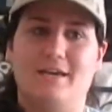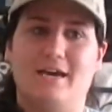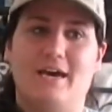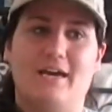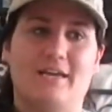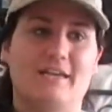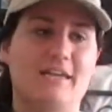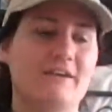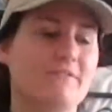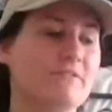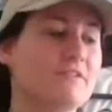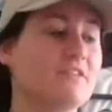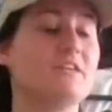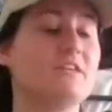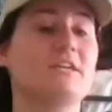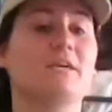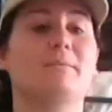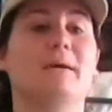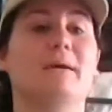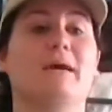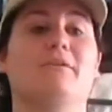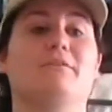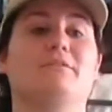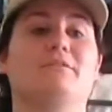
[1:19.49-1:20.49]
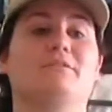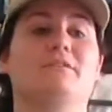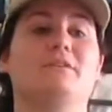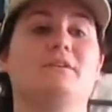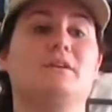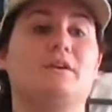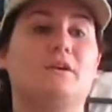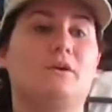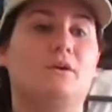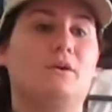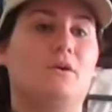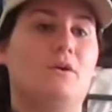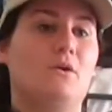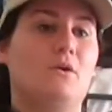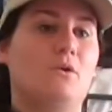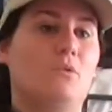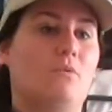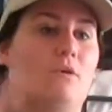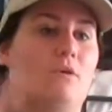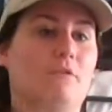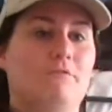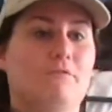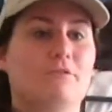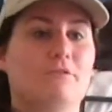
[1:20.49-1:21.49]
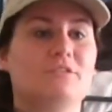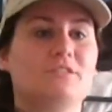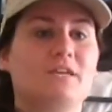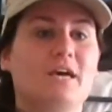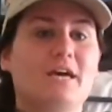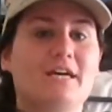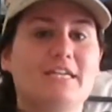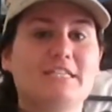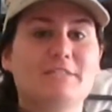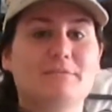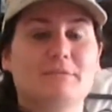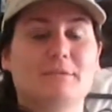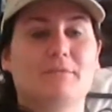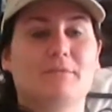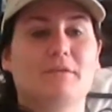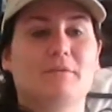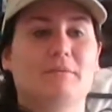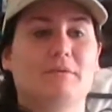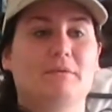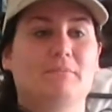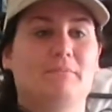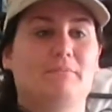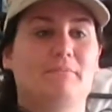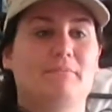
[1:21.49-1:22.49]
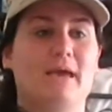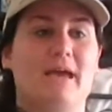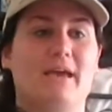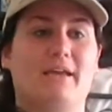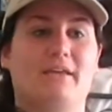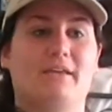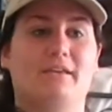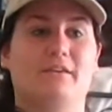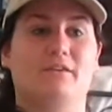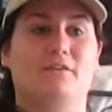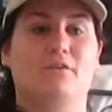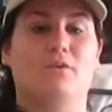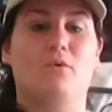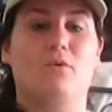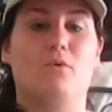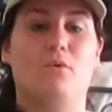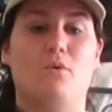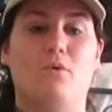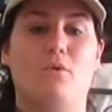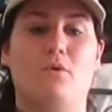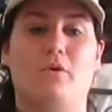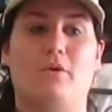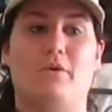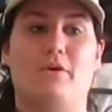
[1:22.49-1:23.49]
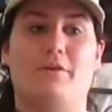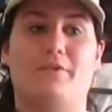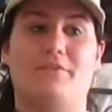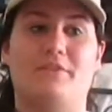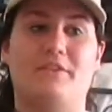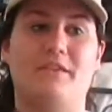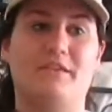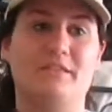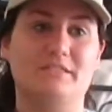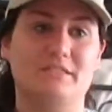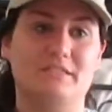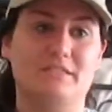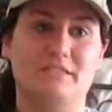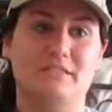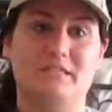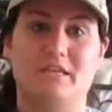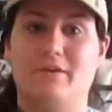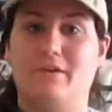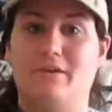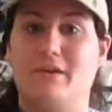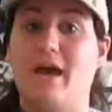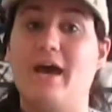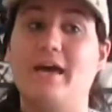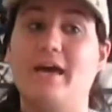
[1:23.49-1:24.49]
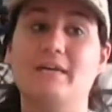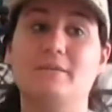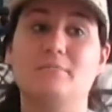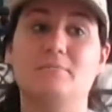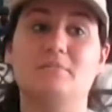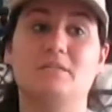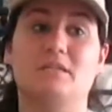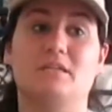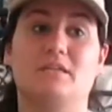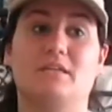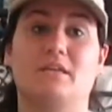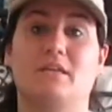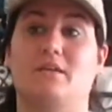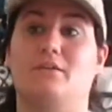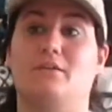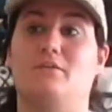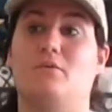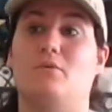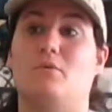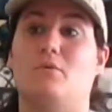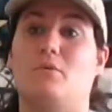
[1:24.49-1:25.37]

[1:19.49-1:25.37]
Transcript: I never think about what first cosplay I'm going to be packing, or the necessary items I need,